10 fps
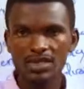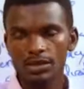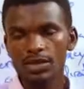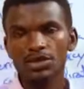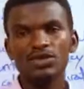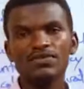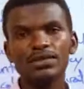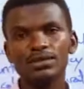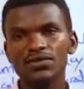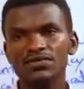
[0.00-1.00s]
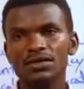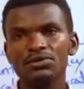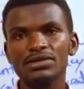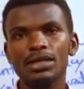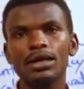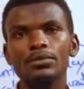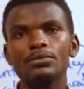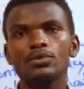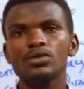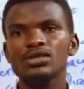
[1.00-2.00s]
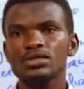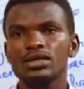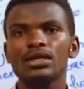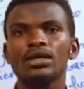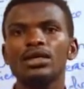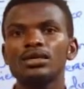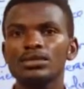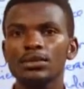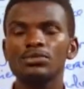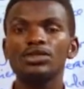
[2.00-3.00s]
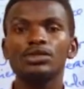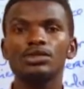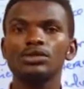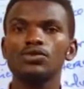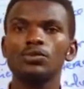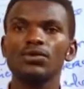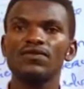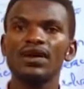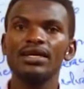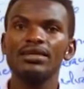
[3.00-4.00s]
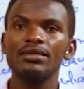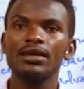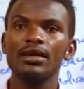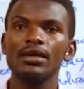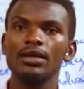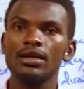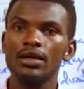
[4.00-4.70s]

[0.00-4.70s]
the University of Dar es Salaam was established to provide the